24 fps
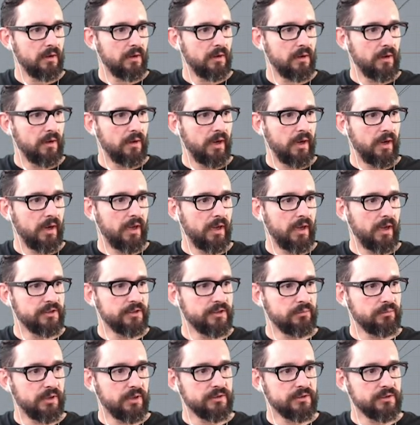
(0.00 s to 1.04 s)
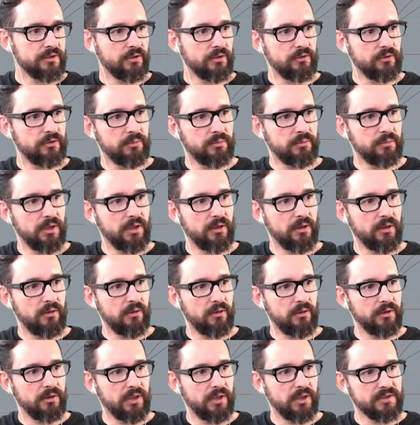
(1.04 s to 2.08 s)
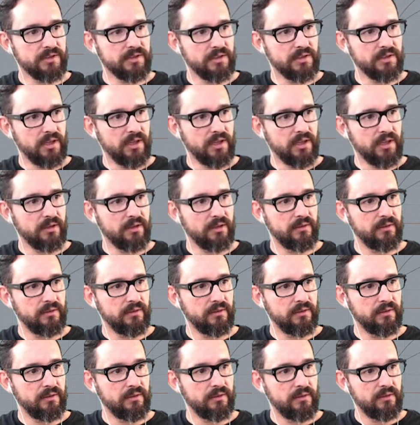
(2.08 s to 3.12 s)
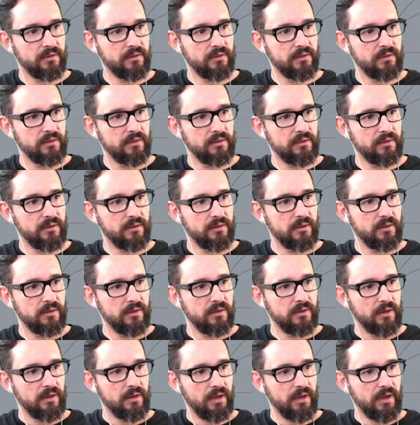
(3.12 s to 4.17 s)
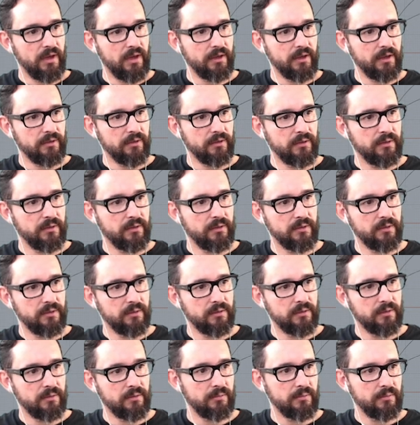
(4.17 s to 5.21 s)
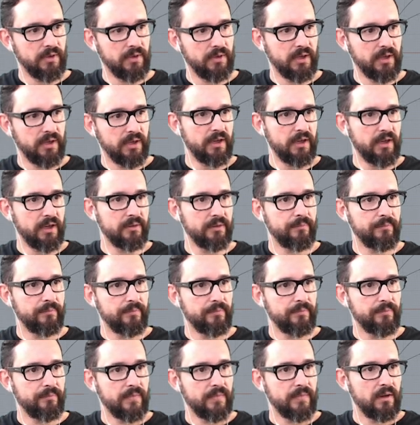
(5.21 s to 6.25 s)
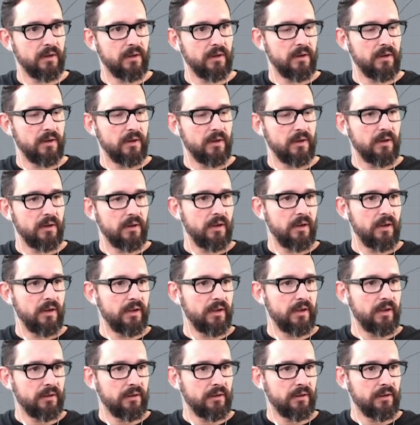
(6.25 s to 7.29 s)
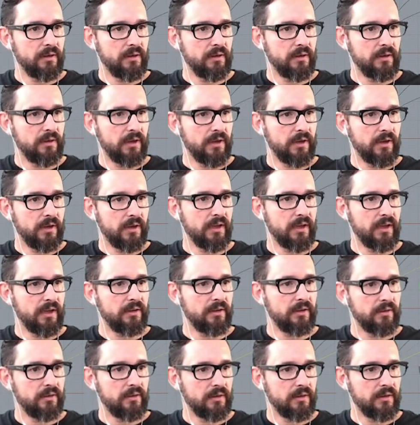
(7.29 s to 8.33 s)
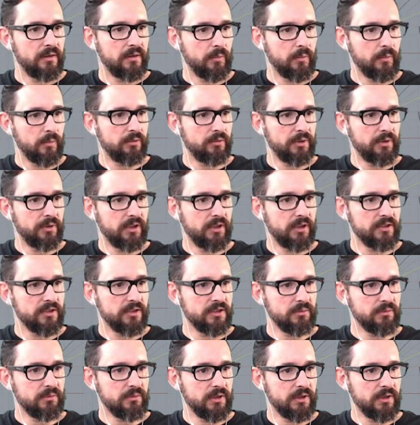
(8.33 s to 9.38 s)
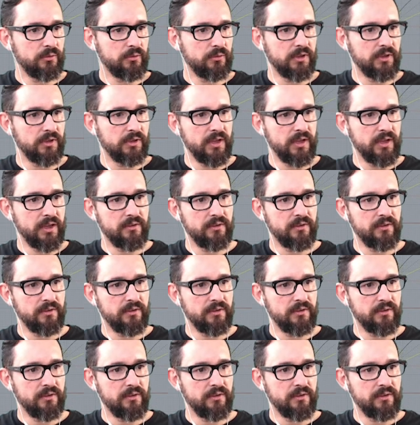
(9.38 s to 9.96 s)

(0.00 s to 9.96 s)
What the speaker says: and this one is going to be on the other side, and like that. And again, I'm going to bring this one to the end,